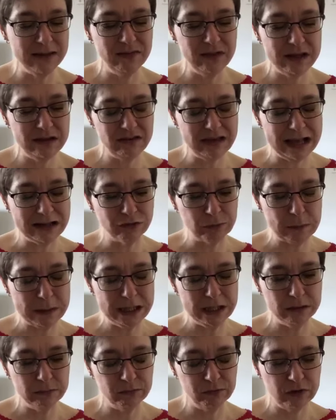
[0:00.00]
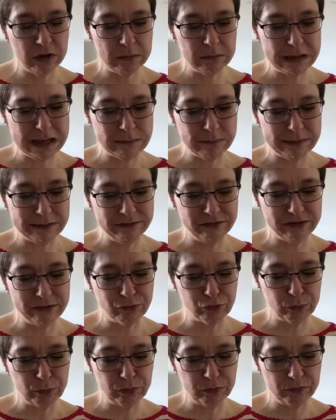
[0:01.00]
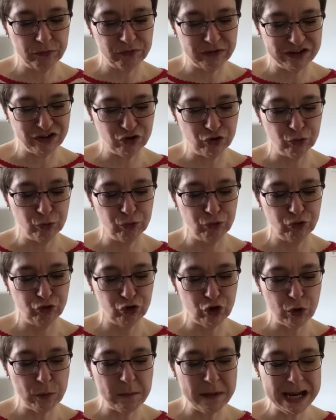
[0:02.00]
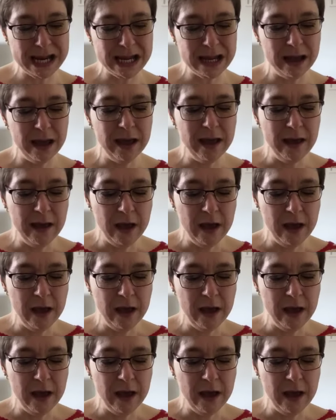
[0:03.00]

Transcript: and this has been confirmed now by several professionals to me.